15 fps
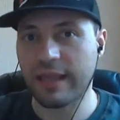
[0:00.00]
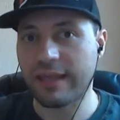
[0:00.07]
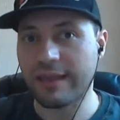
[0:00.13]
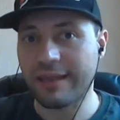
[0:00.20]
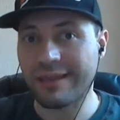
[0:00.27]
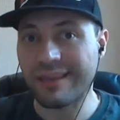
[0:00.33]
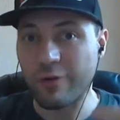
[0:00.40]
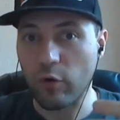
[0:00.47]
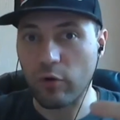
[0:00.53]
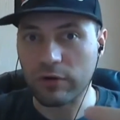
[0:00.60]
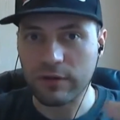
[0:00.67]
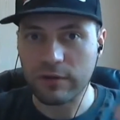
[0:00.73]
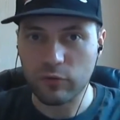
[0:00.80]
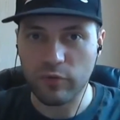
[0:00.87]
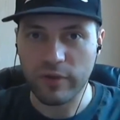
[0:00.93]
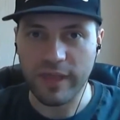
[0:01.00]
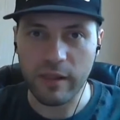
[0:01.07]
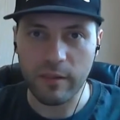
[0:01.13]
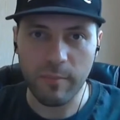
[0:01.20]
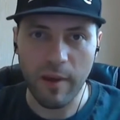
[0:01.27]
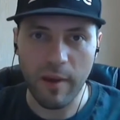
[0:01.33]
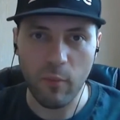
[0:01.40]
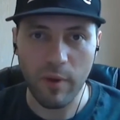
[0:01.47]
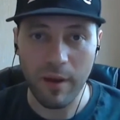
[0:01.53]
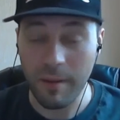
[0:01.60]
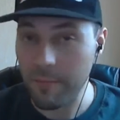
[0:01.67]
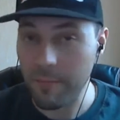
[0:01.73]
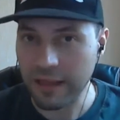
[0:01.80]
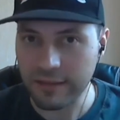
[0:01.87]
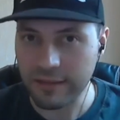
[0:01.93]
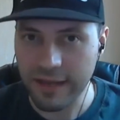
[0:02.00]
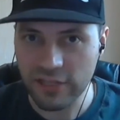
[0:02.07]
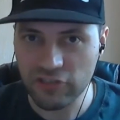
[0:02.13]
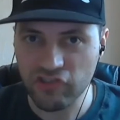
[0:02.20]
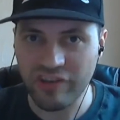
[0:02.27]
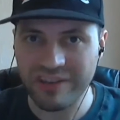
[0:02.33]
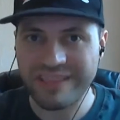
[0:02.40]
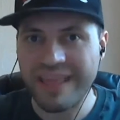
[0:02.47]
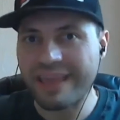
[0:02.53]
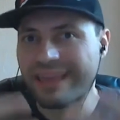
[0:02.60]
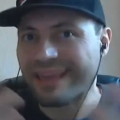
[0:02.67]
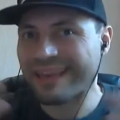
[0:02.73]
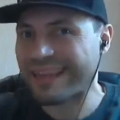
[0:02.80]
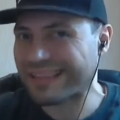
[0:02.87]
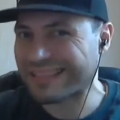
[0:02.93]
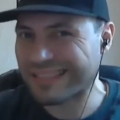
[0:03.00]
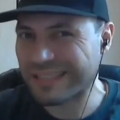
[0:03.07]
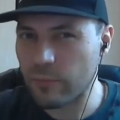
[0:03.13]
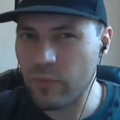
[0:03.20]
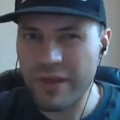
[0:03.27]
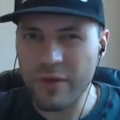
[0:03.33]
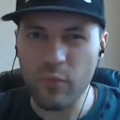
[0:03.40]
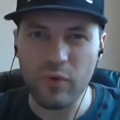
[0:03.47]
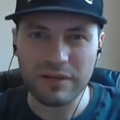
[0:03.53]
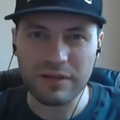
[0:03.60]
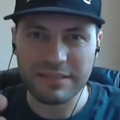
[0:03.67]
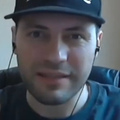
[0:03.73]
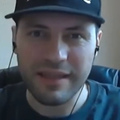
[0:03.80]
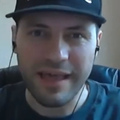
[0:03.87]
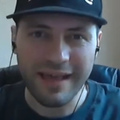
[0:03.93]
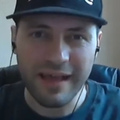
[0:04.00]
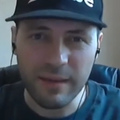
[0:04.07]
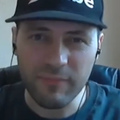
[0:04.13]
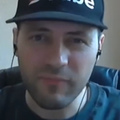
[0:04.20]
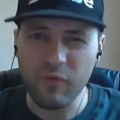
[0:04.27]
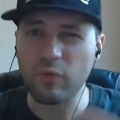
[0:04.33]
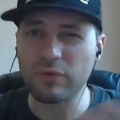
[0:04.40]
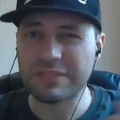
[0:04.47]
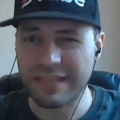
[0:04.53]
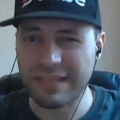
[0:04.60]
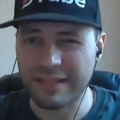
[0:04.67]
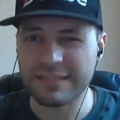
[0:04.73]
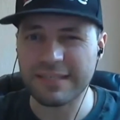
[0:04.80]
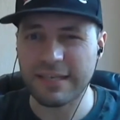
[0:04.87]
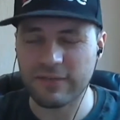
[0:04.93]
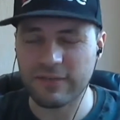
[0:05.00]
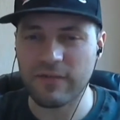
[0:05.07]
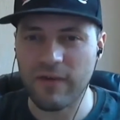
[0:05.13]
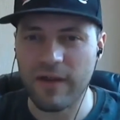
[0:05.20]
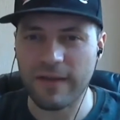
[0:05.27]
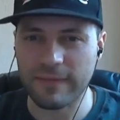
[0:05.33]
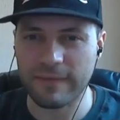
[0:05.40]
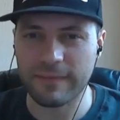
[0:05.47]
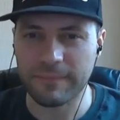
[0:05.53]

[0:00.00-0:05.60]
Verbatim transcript: and in order to help our mother nature they can get some rewards like upvotes and etc right